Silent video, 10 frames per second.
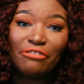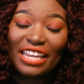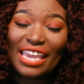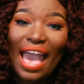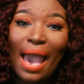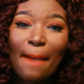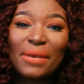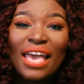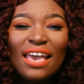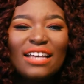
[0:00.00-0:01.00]
running
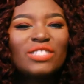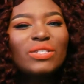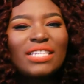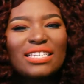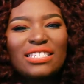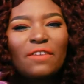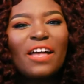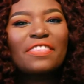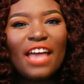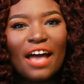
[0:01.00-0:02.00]
app. And so it's like stuff
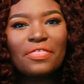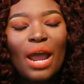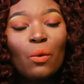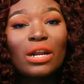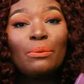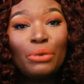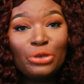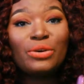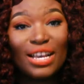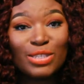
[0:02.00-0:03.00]
like that that I want to
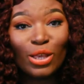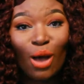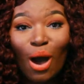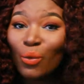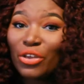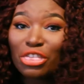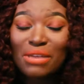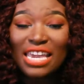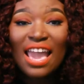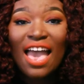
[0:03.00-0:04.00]
bring you guys along with
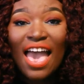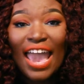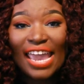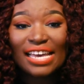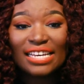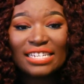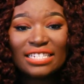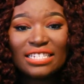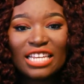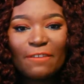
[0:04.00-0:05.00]
me.
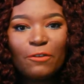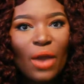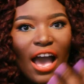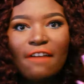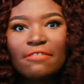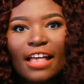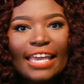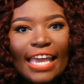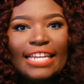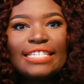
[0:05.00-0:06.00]
And if you have
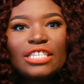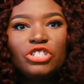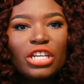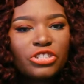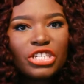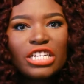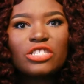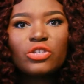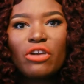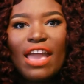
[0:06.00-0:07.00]
like any
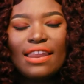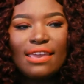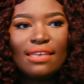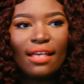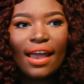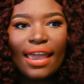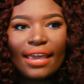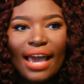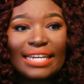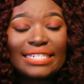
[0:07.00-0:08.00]
suggestions or any
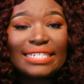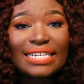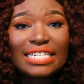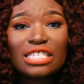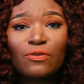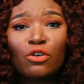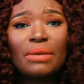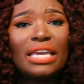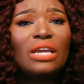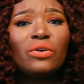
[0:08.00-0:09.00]
like ideas for
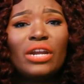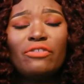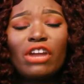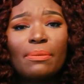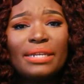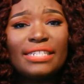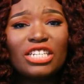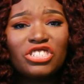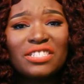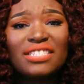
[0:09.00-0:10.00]
me or any
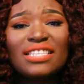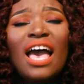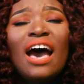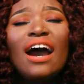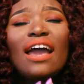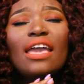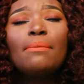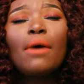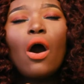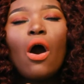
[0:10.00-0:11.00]
recommendations, I
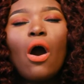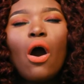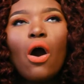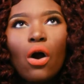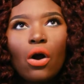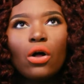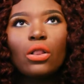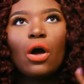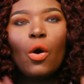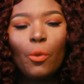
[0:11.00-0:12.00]
am
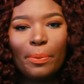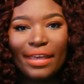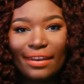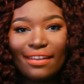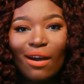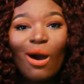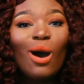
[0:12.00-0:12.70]
all open.